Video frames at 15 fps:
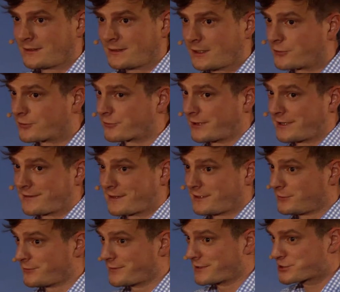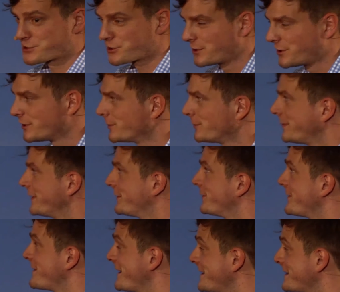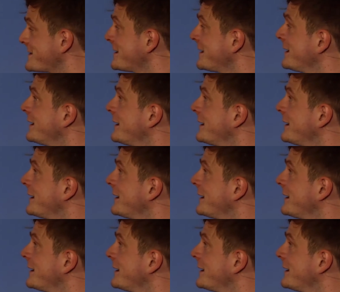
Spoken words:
how great they do their job and all that.